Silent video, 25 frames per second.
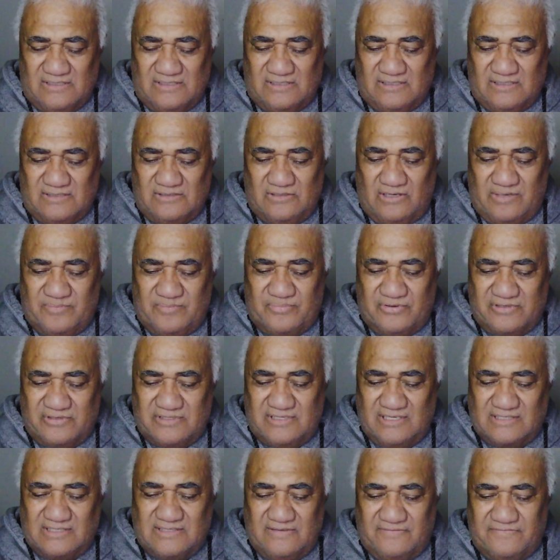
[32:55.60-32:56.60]
and
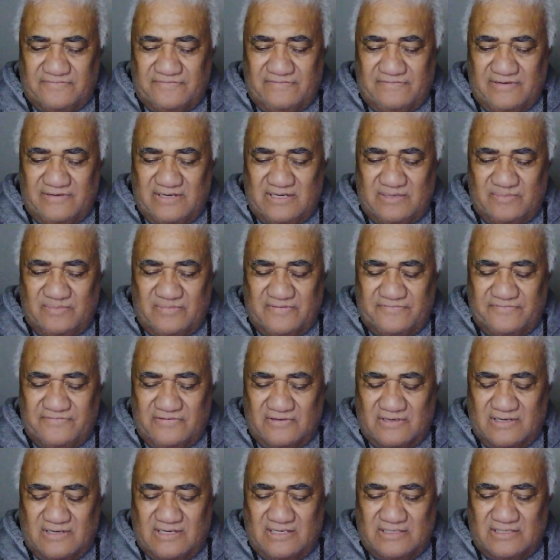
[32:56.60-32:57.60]
protect the freedom of your
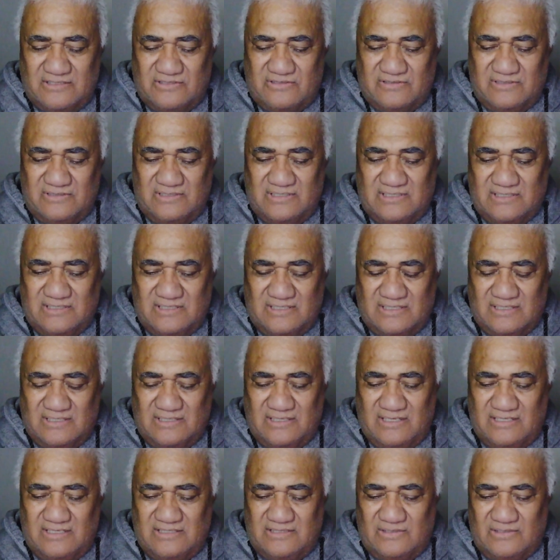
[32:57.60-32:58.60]
country
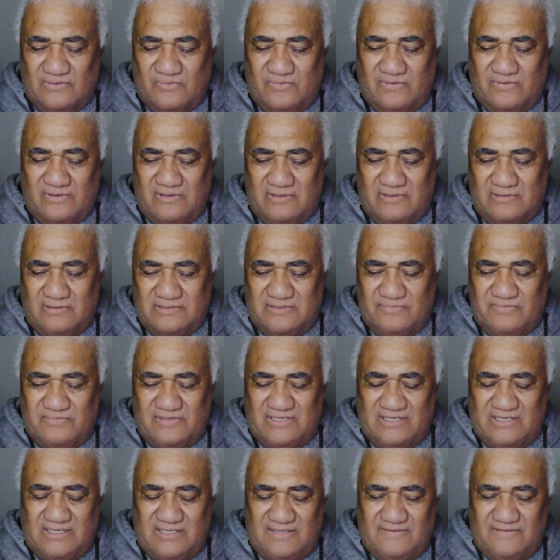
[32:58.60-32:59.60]
and the world we
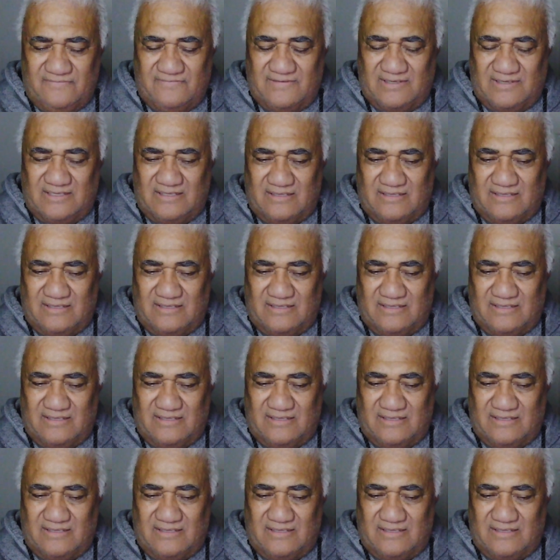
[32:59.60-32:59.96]
live in.